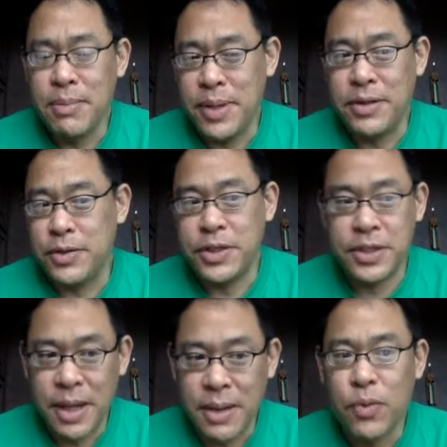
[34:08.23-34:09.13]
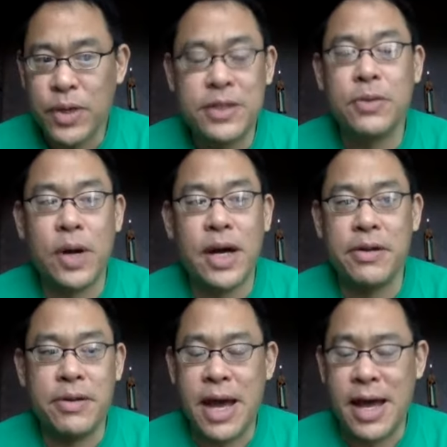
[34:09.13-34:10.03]
but there's some reason why
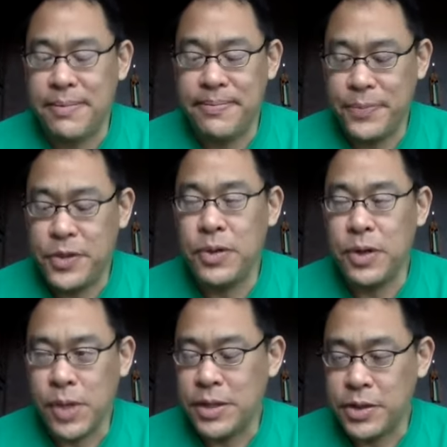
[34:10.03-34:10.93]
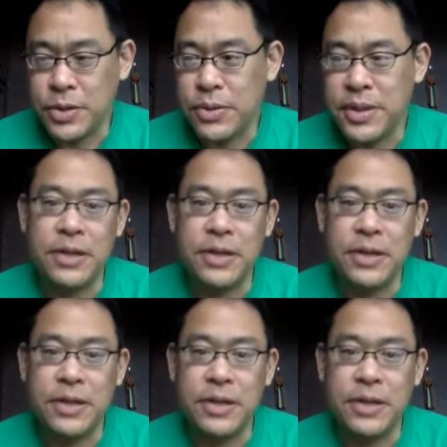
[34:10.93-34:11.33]
they're not doing well in school.